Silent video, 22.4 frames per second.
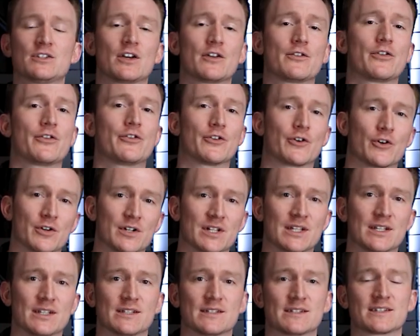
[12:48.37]
to
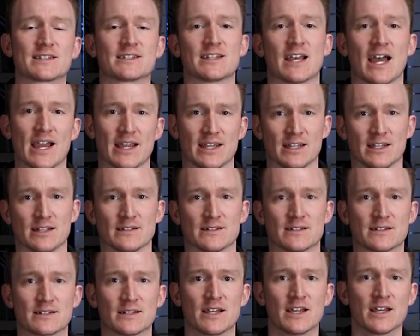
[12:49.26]
30
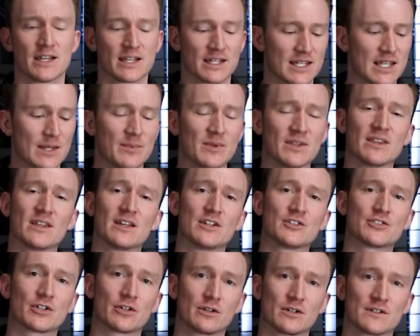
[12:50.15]
seconds. Keeping the
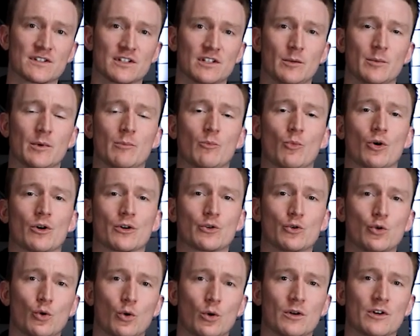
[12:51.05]
internals a little bit more
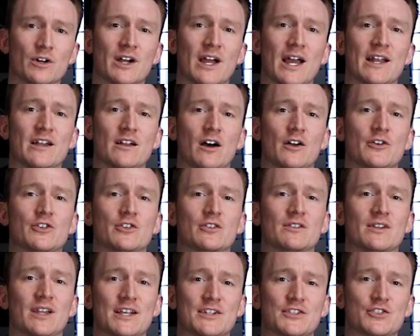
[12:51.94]
cooler and
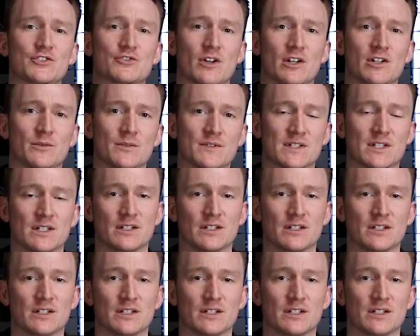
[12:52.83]
under less strenuous